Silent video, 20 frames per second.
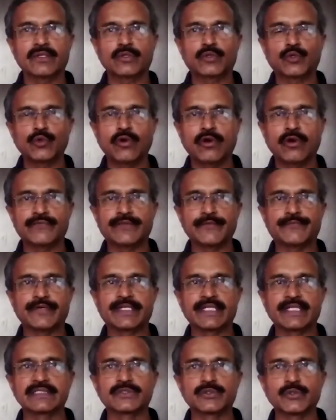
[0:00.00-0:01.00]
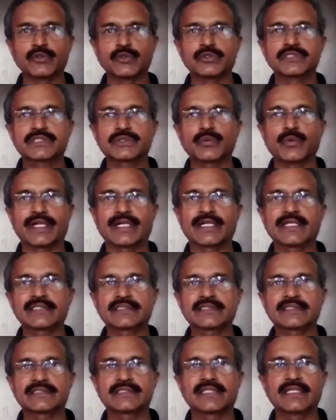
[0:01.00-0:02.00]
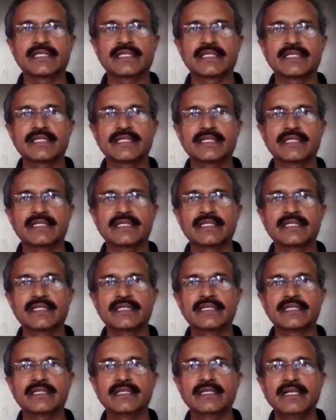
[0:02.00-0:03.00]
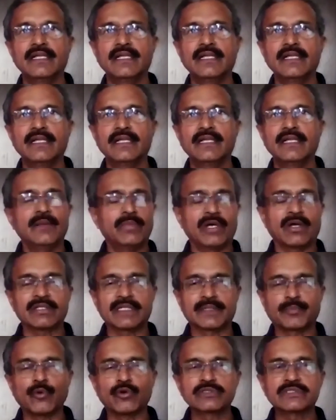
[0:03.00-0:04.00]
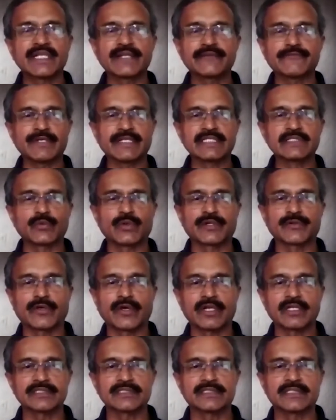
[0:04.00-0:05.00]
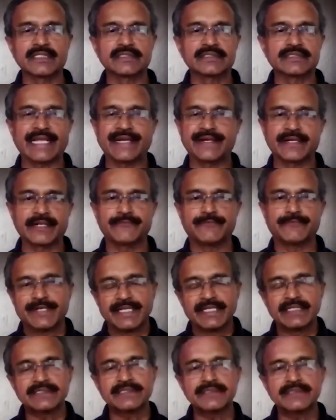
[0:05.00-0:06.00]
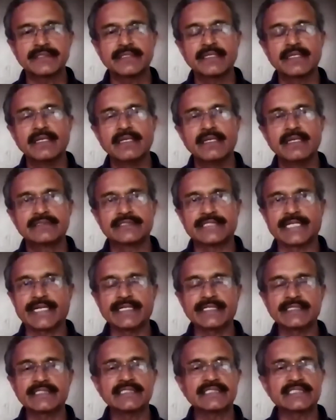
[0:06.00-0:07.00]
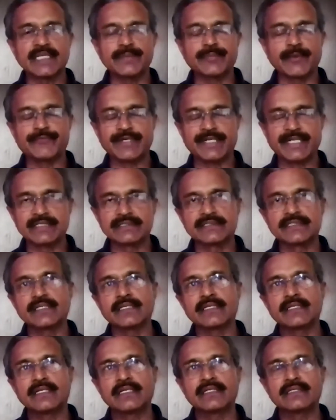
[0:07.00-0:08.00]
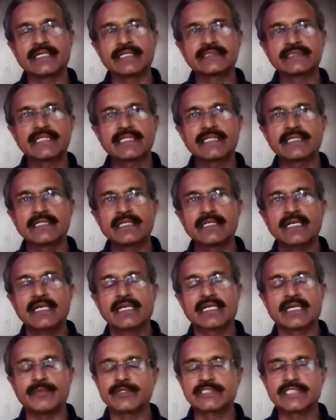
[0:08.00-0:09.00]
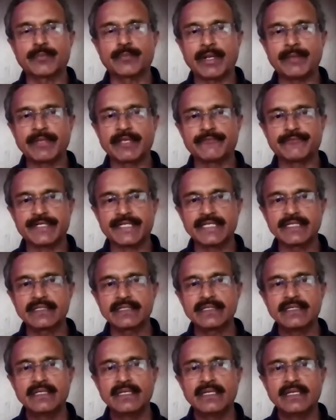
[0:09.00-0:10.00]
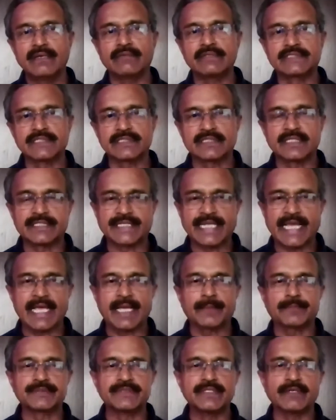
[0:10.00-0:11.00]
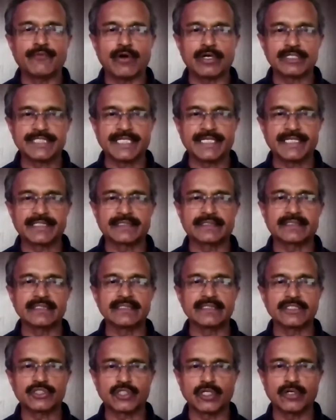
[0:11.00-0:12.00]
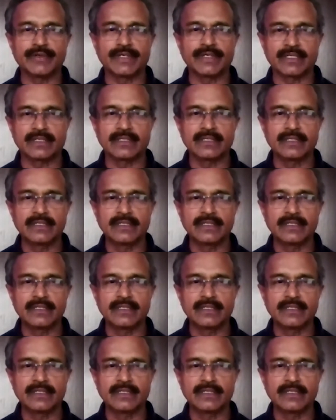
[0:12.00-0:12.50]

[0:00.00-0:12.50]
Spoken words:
two of the fittings used. One is all the porcelain fittings, what you call as the sanitary fittings. Second is the CP fittings. That is the commercial plumbing fitting, which is the taps, the faucet, and the shower.